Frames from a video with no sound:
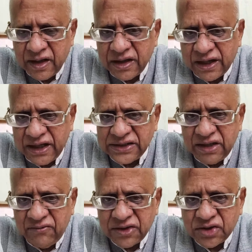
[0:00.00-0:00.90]
The
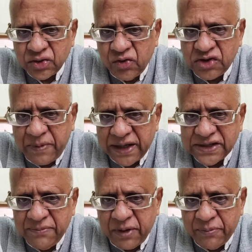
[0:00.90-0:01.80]
region was so
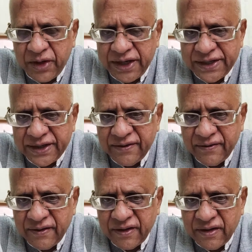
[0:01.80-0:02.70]
sparsely populated
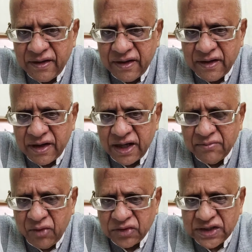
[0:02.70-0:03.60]
and
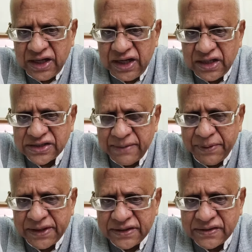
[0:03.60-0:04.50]
mostly
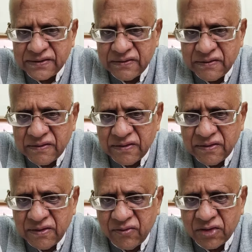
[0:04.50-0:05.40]
shepherds
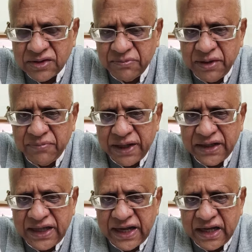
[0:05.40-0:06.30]
would simply bring
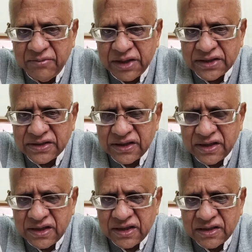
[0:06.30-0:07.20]
their animals
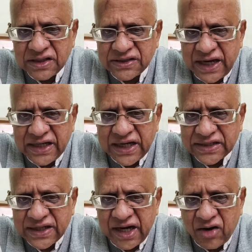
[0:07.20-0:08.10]
this side,
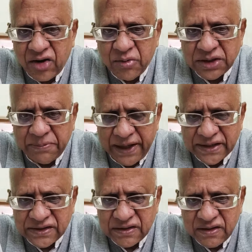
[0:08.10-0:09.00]
that side, all over the
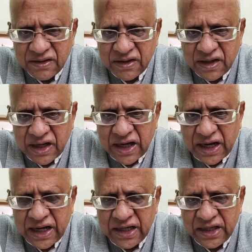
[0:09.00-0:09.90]
place.
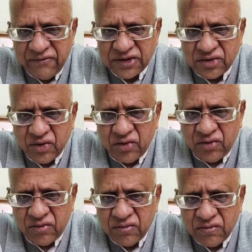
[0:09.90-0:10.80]
And there was no
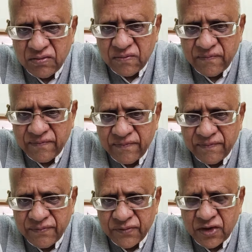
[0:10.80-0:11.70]

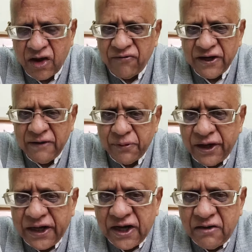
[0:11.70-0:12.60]
sovereign
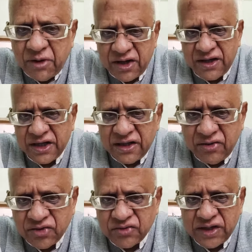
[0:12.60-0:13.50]
political border in the
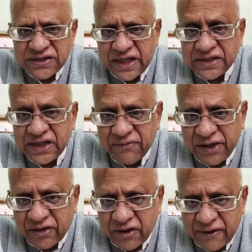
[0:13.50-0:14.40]
usual sense that we
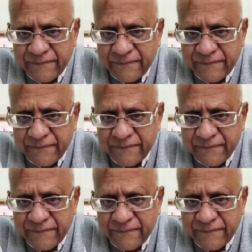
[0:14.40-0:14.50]
talk.